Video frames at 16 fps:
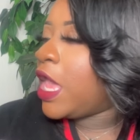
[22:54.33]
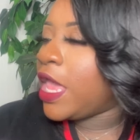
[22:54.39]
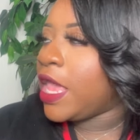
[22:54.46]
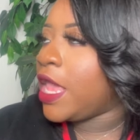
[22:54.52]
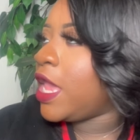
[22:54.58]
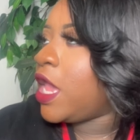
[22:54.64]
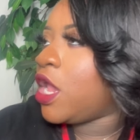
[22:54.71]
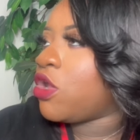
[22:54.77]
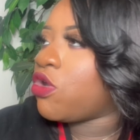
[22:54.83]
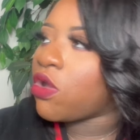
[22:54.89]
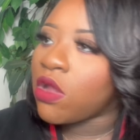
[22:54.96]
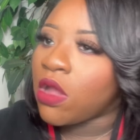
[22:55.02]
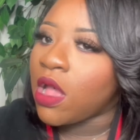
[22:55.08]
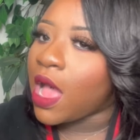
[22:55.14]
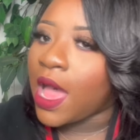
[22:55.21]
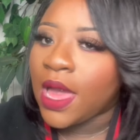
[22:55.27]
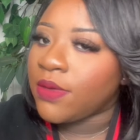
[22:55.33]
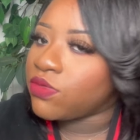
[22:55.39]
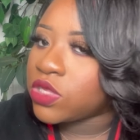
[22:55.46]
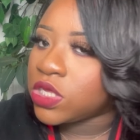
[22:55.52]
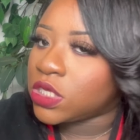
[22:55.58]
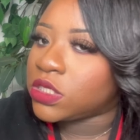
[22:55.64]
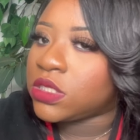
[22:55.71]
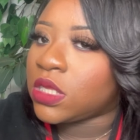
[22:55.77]
And girl, I'm
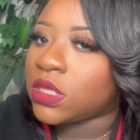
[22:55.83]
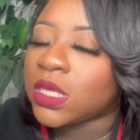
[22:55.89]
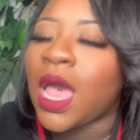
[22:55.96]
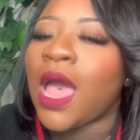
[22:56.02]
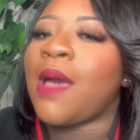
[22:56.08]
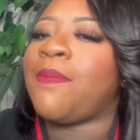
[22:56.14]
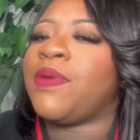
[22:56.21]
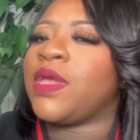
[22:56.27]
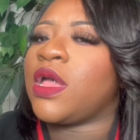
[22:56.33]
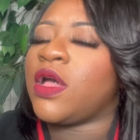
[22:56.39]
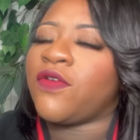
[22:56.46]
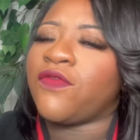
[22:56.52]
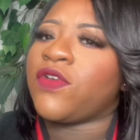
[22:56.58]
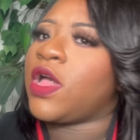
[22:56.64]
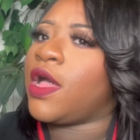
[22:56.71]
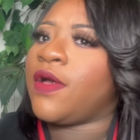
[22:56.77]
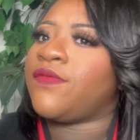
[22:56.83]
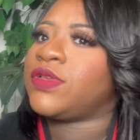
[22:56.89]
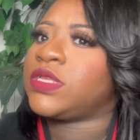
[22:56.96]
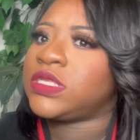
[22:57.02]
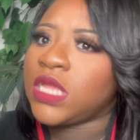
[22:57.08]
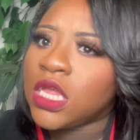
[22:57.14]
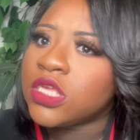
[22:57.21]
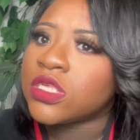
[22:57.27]
just the topic of
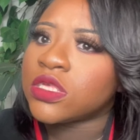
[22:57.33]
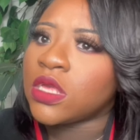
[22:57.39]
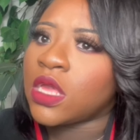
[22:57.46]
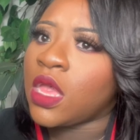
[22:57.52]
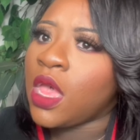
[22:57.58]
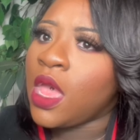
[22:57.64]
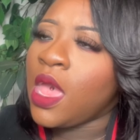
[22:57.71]
conversation.